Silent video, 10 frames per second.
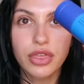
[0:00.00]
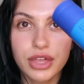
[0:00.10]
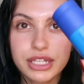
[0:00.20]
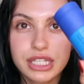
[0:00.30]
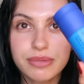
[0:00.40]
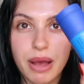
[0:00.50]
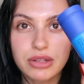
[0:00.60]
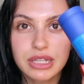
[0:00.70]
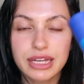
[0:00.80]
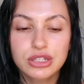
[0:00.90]
This
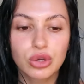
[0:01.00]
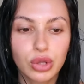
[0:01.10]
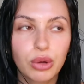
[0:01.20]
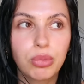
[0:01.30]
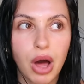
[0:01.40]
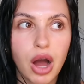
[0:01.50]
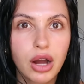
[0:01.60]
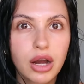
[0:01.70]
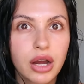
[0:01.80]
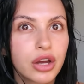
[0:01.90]
smells like Soleil
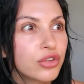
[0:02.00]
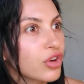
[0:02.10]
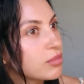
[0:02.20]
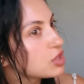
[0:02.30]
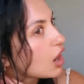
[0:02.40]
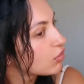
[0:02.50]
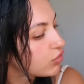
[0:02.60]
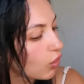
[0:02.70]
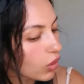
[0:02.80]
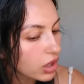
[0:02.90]
Blanc from Tom
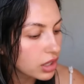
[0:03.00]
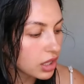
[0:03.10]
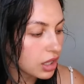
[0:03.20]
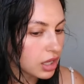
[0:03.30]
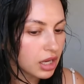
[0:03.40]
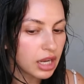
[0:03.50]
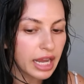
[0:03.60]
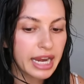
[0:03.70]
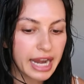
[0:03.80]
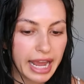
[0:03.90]
Ford
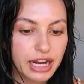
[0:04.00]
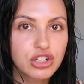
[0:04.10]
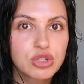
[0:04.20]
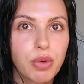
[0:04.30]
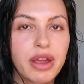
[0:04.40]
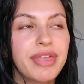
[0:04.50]
in a hairspray.